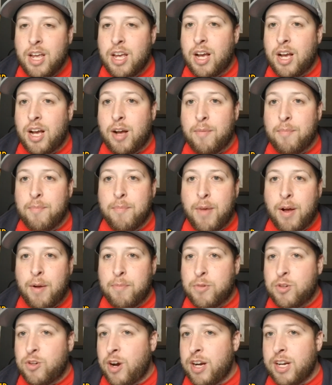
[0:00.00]
I'm
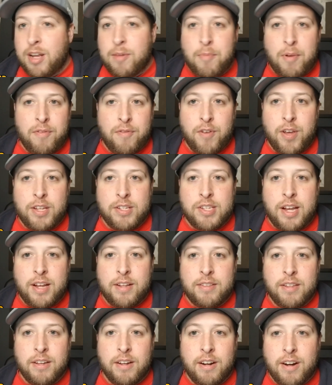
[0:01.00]
trying to get my face
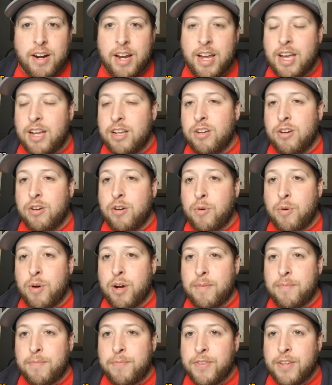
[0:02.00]
out there, and you know
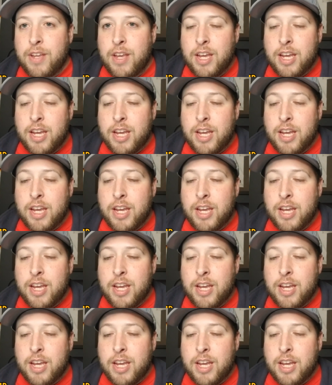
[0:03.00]
what?